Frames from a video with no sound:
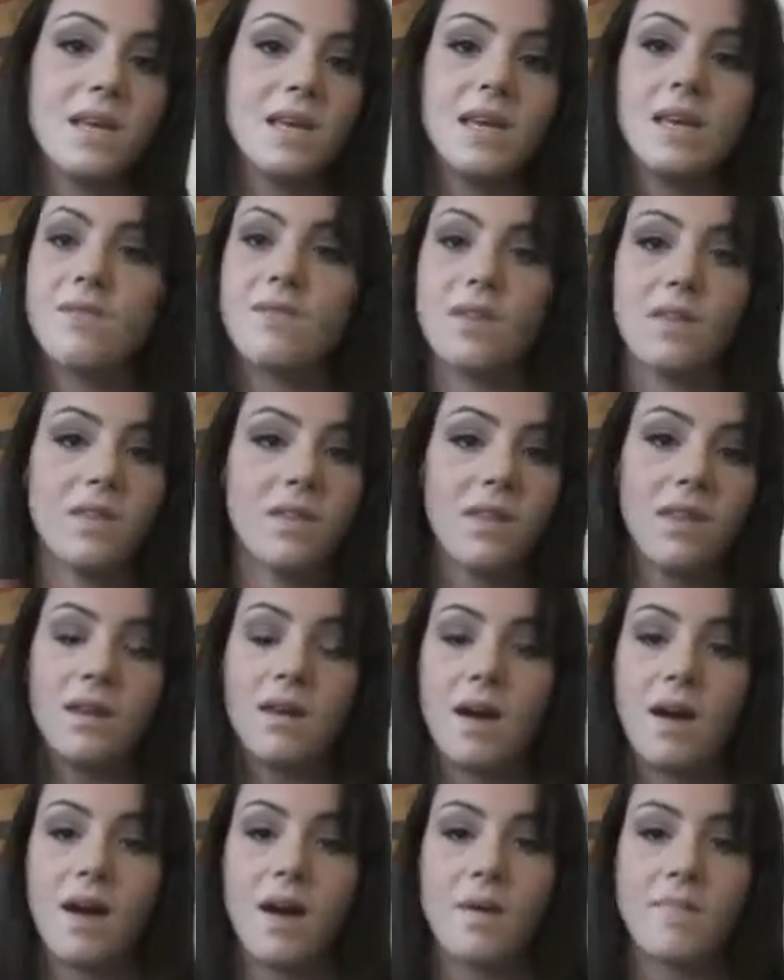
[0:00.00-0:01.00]
Even
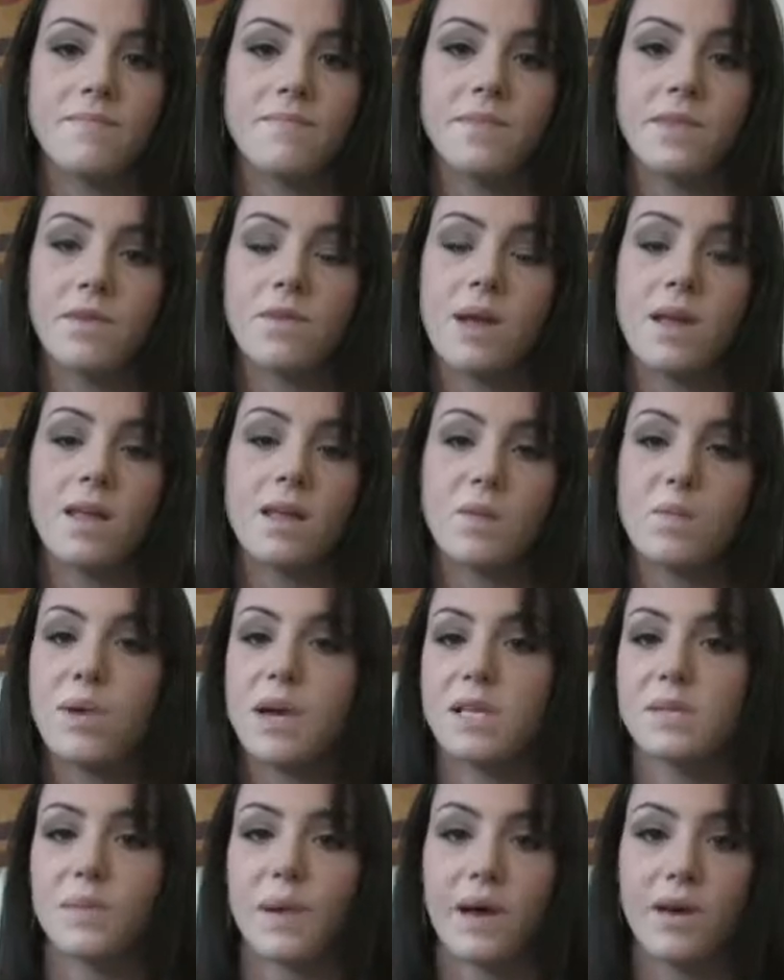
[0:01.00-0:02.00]
the regular
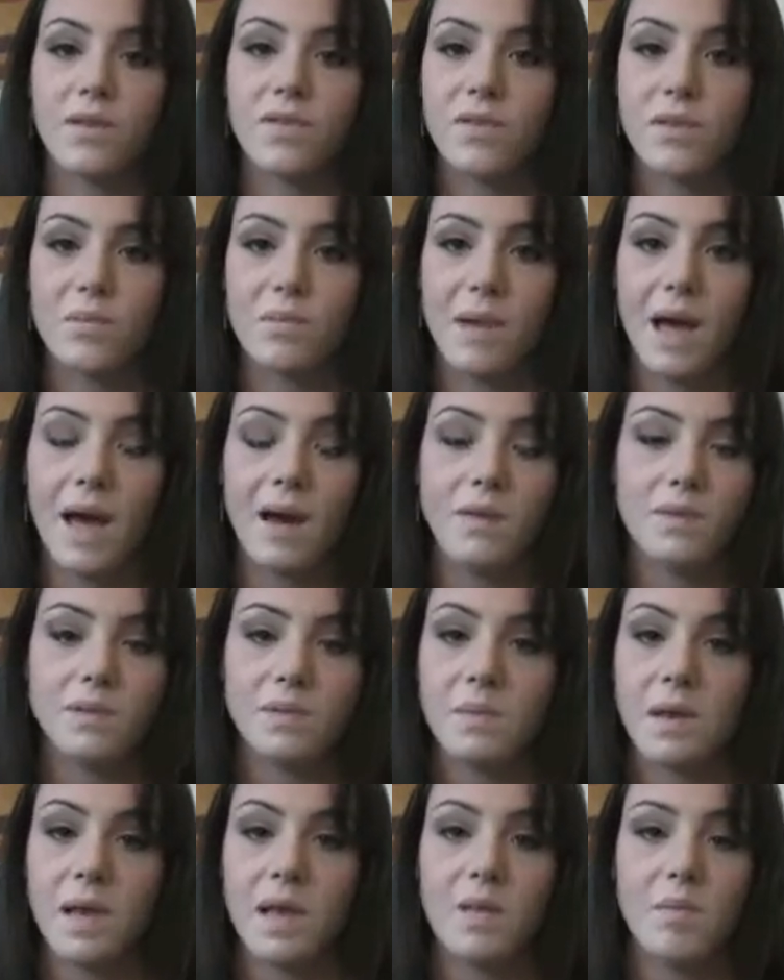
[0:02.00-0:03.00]
pressed powder from MAC was
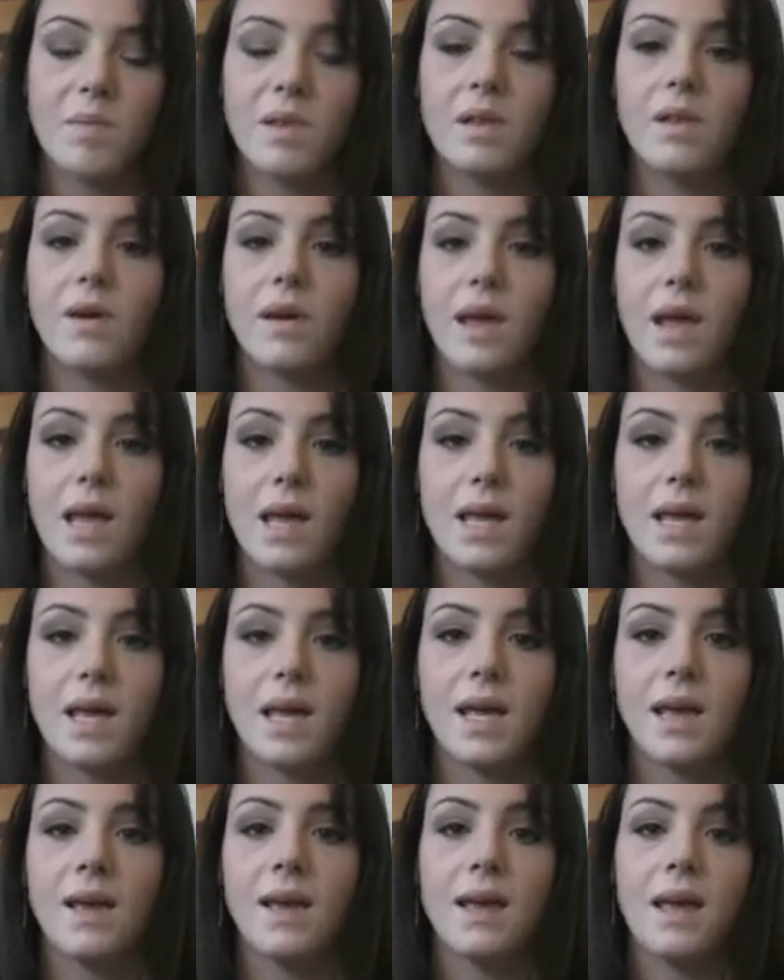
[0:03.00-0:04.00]
making me look
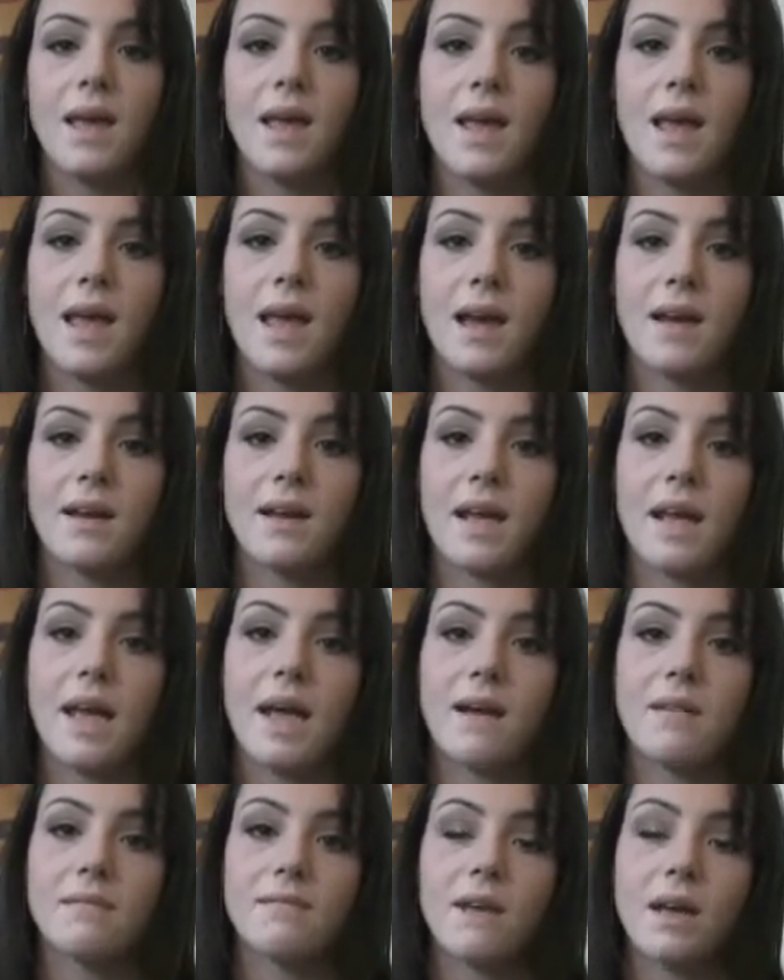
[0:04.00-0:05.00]
cakey, and
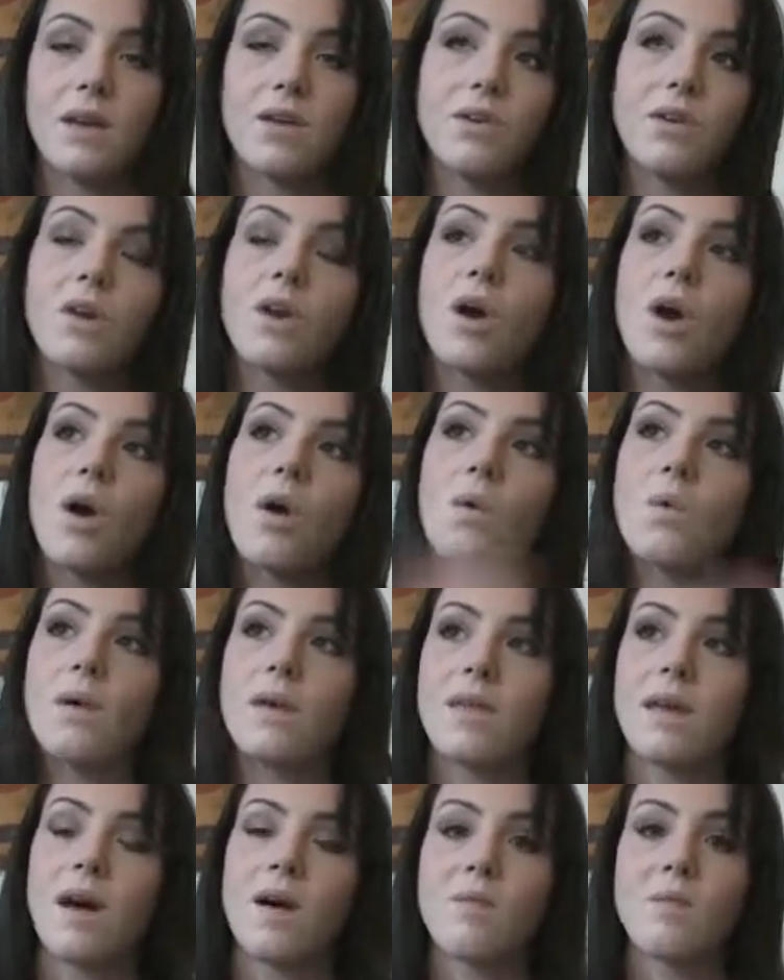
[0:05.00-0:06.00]
I couldn't go
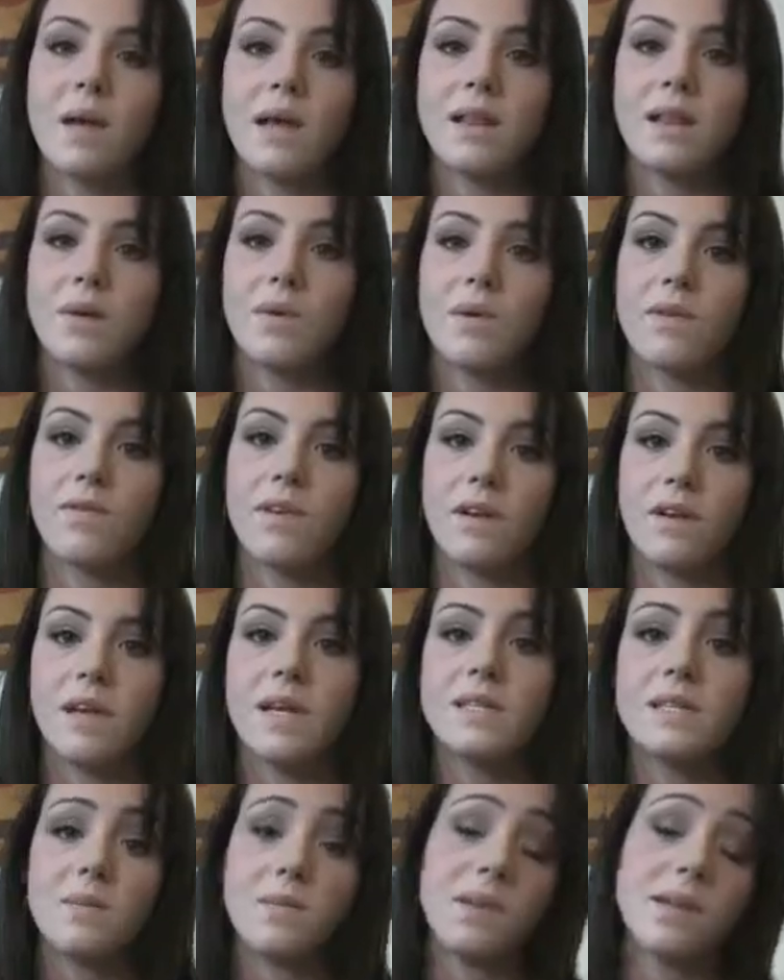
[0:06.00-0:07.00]
without my liquid
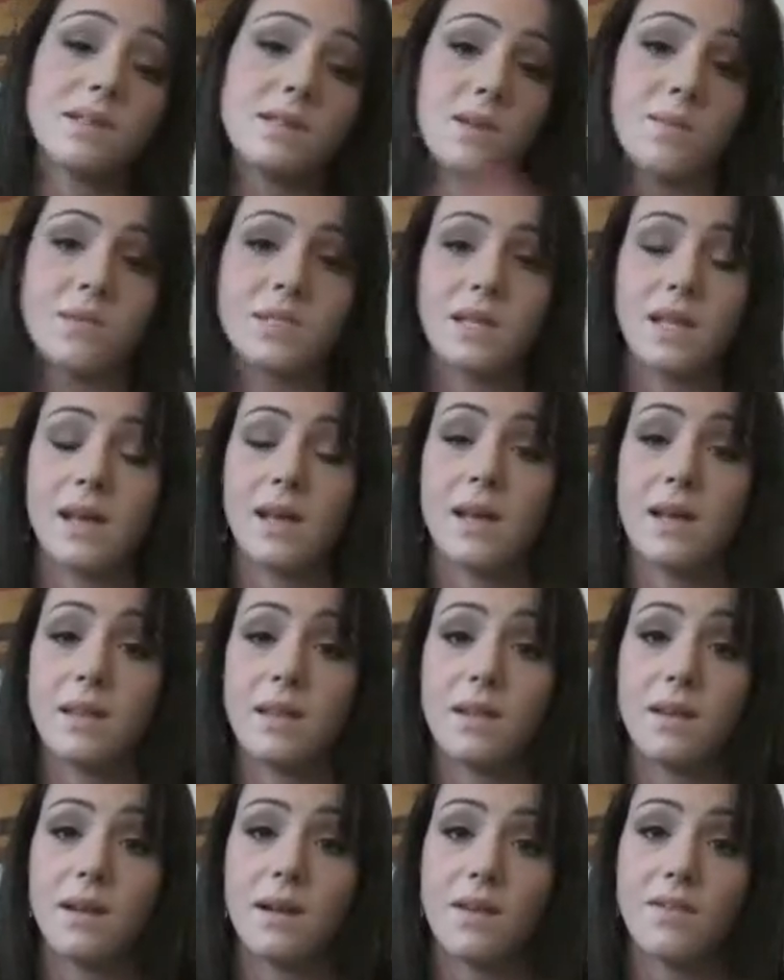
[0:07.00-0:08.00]
foundation because I wasn't
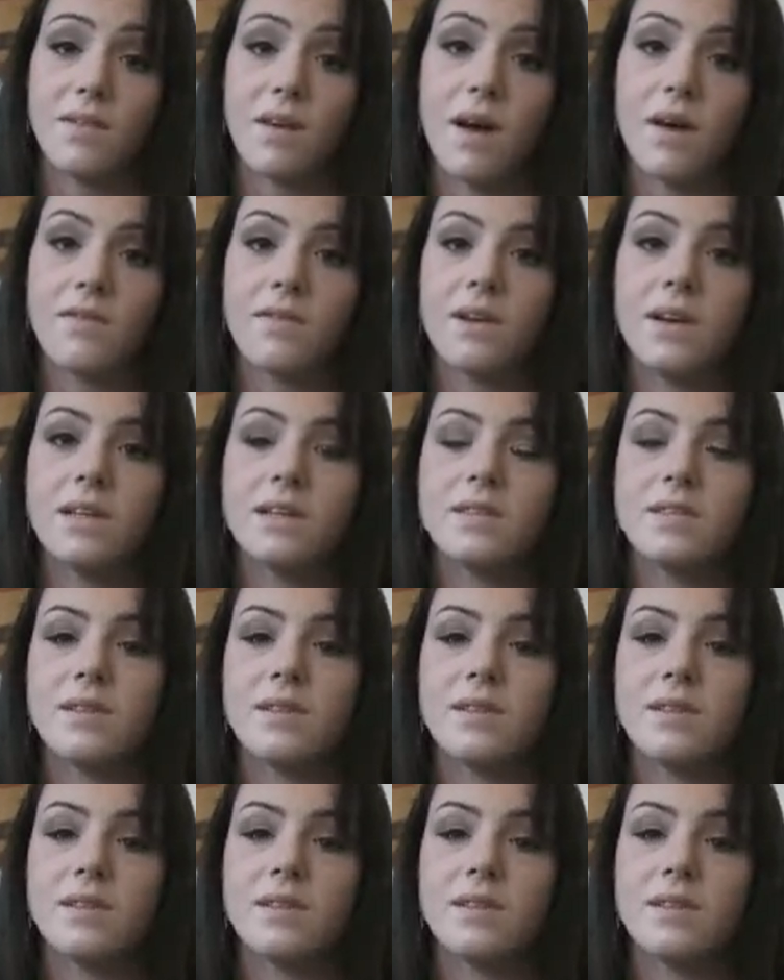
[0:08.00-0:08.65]
getting enough coverage.